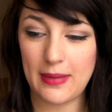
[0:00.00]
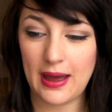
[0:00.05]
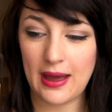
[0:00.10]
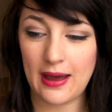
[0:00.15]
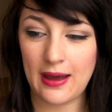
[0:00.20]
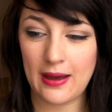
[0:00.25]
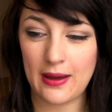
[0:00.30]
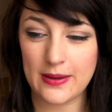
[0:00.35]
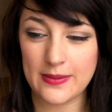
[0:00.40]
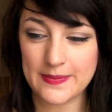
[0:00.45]

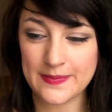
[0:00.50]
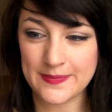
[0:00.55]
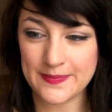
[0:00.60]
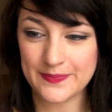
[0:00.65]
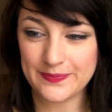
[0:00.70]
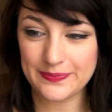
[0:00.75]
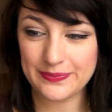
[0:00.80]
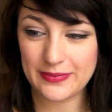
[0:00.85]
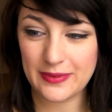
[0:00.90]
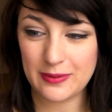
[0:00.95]

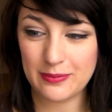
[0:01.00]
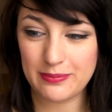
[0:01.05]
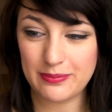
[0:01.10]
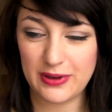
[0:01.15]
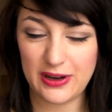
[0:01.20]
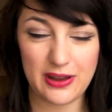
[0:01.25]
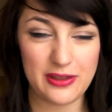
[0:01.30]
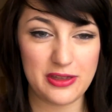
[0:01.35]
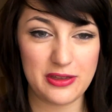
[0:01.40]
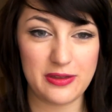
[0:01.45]

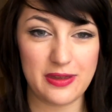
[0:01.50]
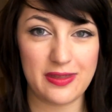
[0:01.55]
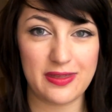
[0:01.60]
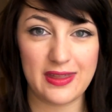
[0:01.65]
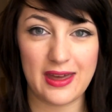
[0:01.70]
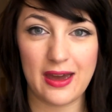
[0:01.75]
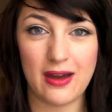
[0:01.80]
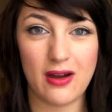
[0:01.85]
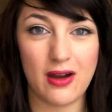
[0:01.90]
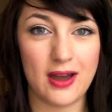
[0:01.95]
But other than
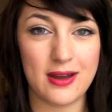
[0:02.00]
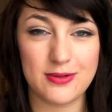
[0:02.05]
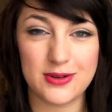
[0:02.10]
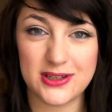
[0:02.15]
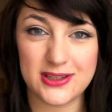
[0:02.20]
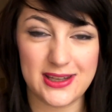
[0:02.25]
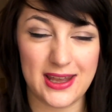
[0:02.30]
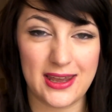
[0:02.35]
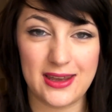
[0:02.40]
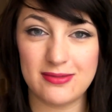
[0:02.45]
that, I
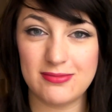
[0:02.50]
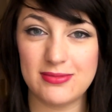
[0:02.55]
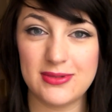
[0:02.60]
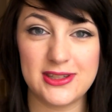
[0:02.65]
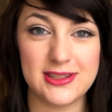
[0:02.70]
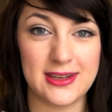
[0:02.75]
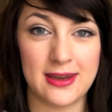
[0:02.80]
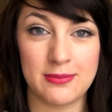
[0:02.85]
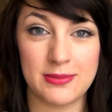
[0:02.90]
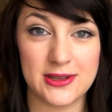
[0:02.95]
would say
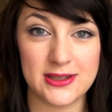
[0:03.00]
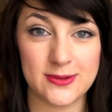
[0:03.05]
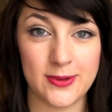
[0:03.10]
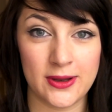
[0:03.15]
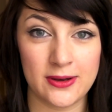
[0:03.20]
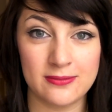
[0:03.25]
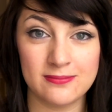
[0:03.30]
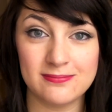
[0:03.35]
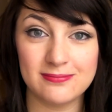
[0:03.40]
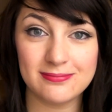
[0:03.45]
skip this
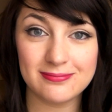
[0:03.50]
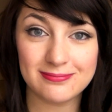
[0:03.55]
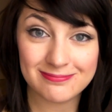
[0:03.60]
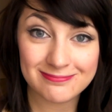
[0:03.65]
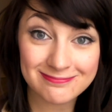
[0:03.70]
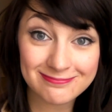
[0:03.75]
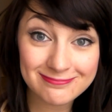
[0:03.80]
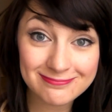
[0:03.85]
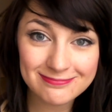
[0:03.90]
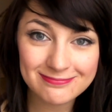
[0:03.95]
one.
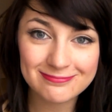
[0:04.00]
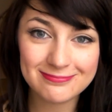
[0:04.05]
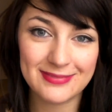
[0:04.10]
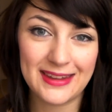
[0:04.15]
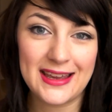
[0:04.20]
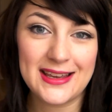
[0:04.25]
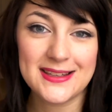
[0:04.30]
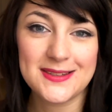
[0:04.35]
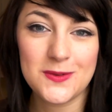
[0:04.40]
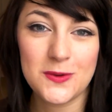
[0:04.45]

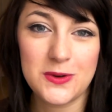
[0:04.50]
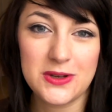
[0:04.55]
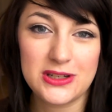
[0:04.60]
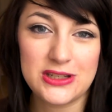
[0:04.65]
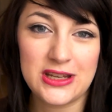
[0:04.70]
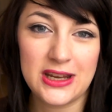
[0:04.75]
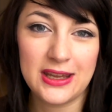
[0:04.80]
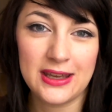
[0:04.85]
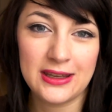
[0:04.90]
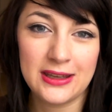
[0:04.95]
Thanks for
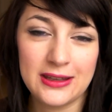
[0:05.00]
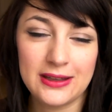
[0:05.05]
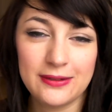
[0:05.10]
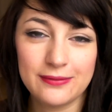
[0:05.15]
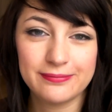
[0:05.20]
watching.